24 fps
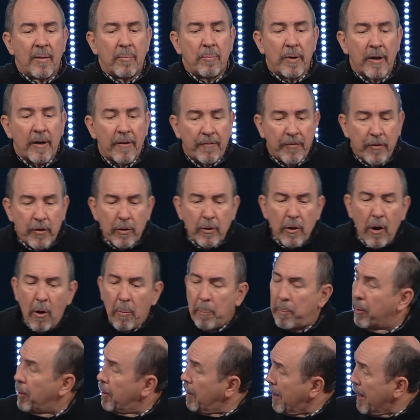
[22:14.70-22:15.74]
But if you
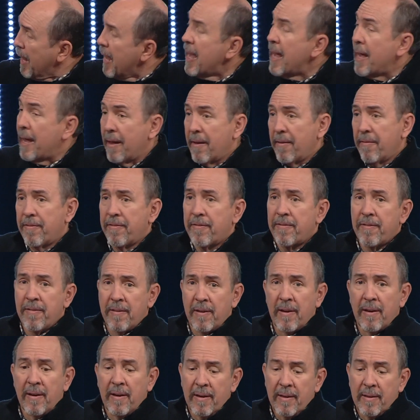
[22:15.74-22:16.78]
don't believe
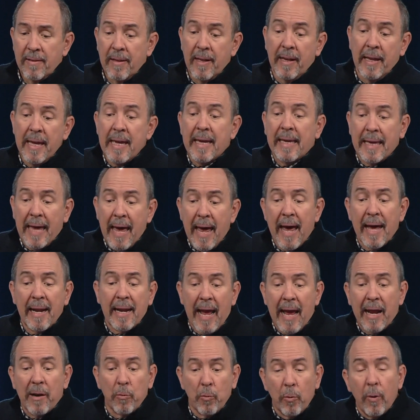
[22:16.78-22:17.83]
that he can
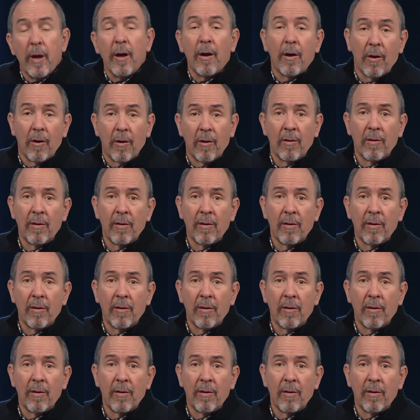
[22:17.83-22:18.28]
and will,